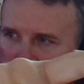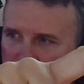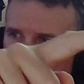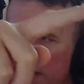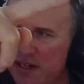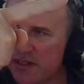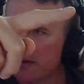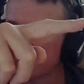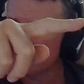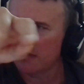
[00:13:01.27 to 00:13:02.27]
very,
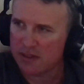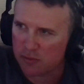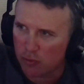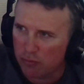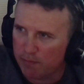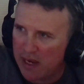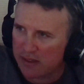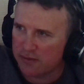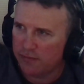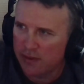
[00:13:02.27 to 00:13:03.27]
it's all
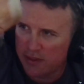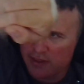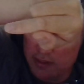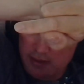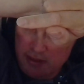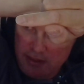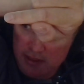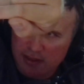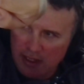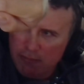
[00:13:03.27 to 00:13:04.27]
back to front, isn't it?
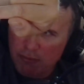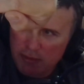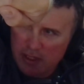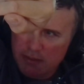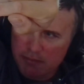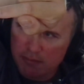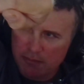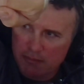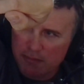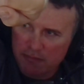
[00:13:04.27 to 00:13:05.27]
It won't come
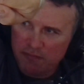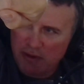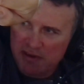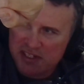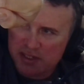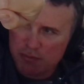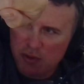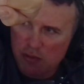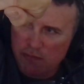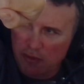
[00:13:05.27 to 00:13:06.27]
very
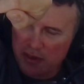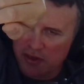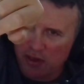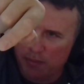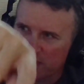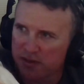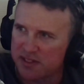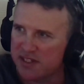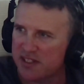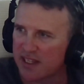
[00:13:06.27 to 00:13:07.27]
smooth on here because
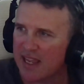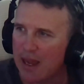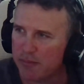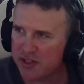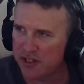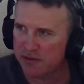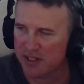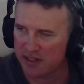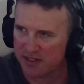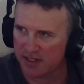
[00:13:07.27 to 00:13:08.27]
this is the capture
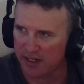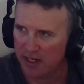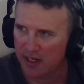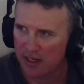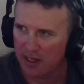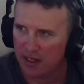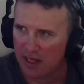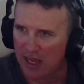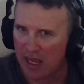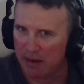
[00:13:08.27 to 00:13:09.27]
utility,
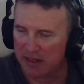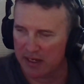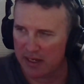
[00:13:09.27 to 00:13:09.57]
and